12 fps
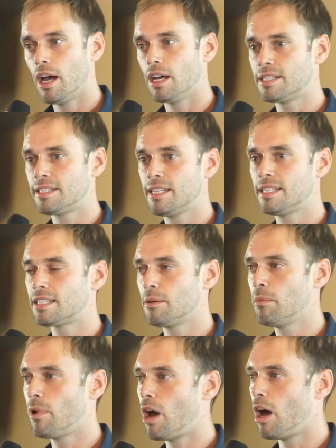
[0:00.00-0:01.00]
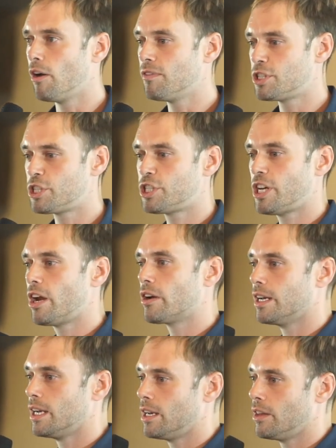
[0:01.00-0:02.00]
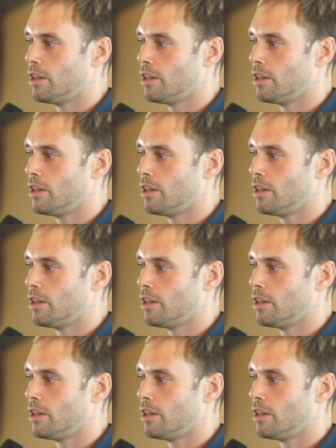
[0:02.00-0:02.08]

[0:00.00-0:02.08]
a system of sharing